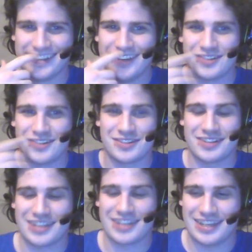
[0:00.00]
will
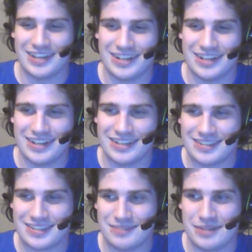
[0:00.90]
certainly get
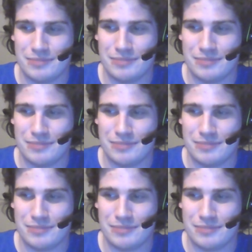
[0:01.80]
some